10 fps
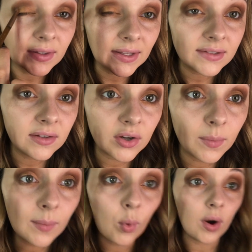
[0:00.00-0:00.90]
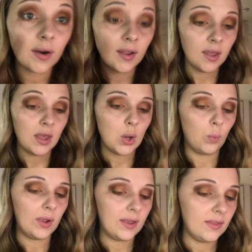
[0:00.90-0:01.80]
lids a little bit more
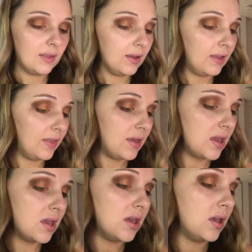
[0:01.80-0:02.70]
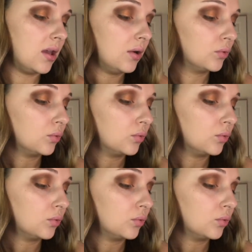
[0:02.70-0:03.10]
with the...